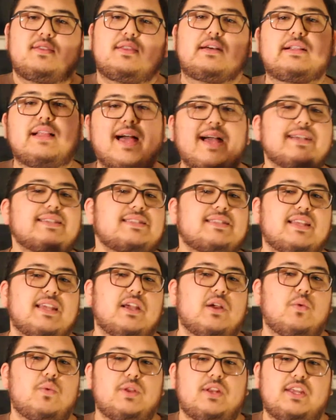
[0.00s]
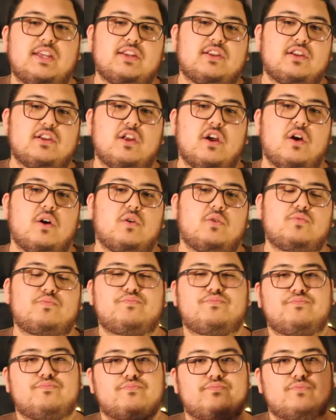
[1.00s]
The last thing we need to know
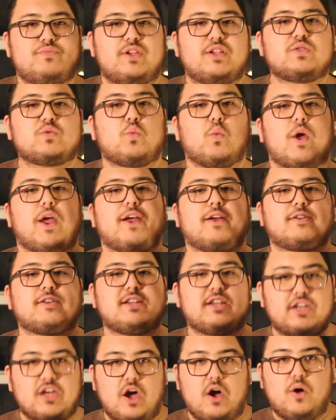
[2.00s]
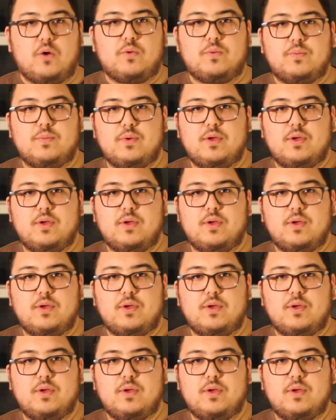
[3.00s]
is where to go.